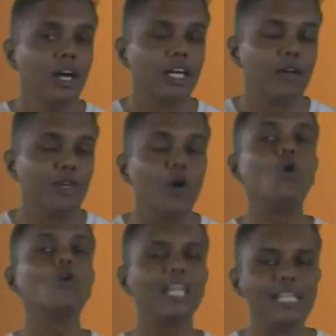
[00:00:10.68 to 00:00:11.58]
covering
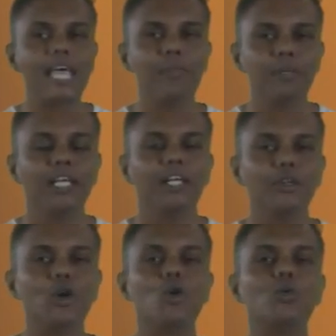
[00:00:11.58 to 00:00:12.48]
all that's happening in
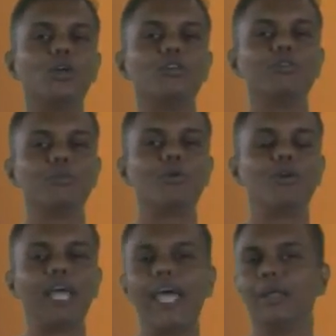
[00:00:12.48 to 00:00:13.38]
your world of
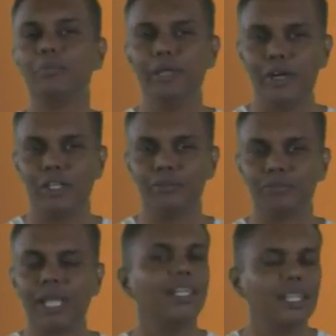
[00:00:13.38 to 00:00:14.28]
football and
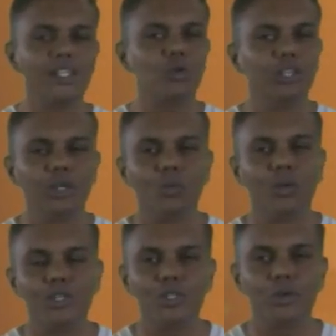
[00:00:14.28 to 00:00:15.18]
beyond. And there's only
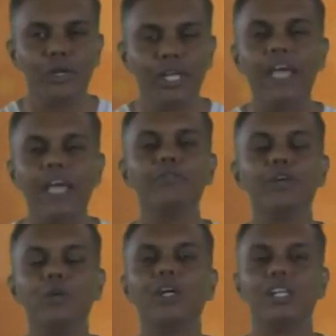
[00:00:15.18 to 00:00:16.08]
one story
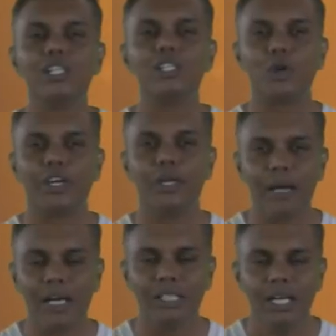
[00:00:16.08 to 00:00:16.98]
everyone is talking
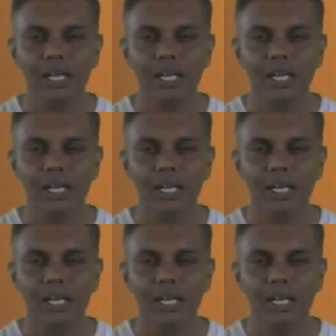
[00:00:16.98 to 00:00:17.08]
about.